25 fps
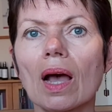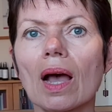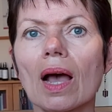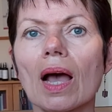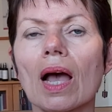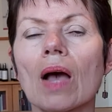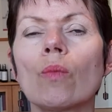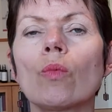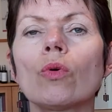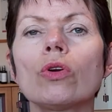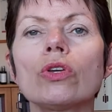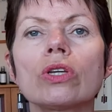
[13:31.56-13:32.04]

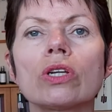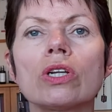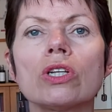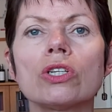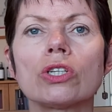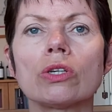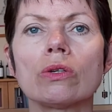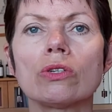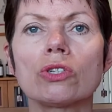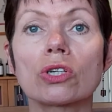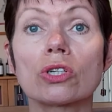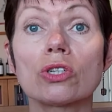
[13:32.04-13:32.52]
And what you're going
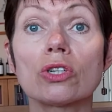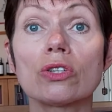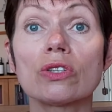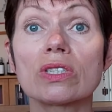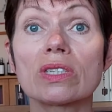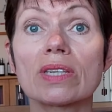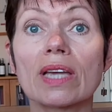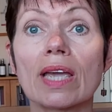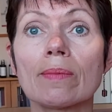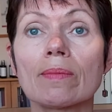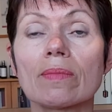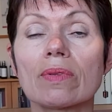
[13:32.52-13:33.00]
to do is you're going to do the
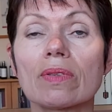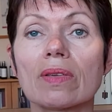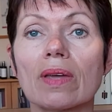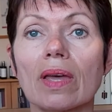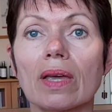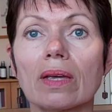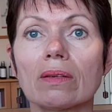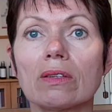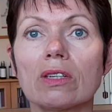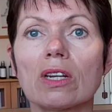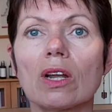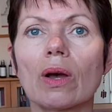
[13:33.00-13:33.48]
same
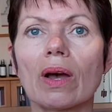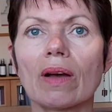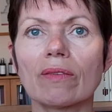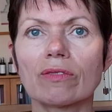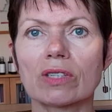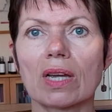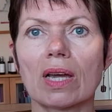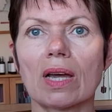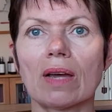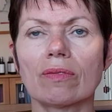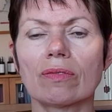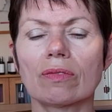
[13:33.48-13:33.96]
thing. You don't have
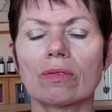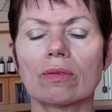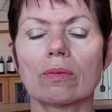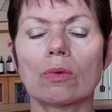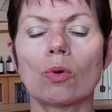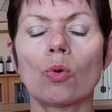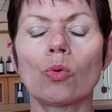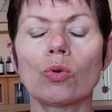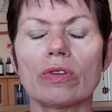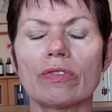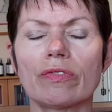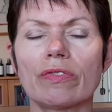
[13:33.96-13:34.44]
to have
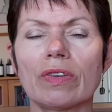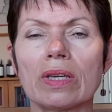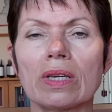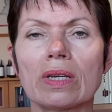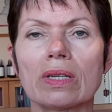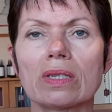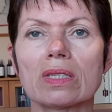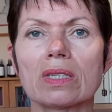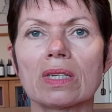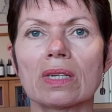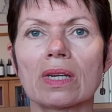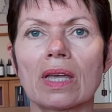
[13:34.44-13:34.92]
all your
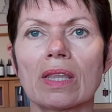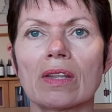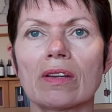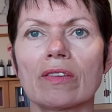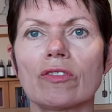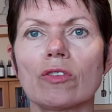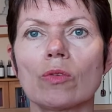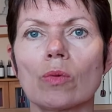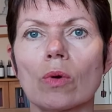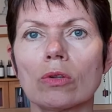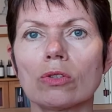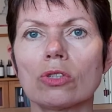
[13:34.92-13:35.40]
fingers together
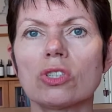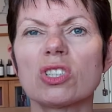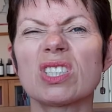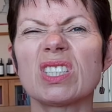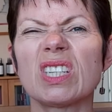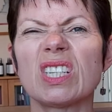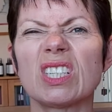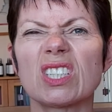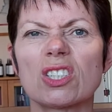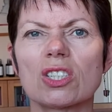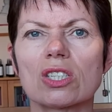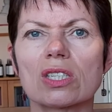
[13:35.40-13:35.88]
if you want. You just
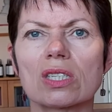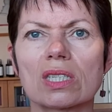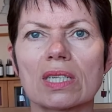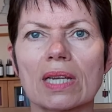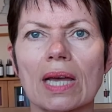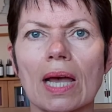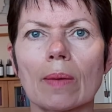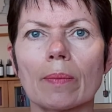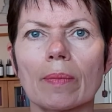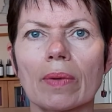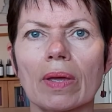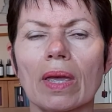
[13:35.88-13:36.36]
need to just
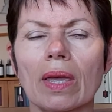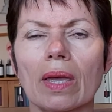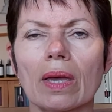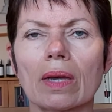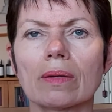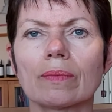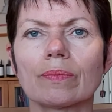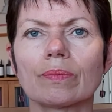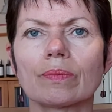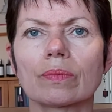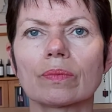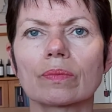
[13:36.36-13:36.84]
tap here.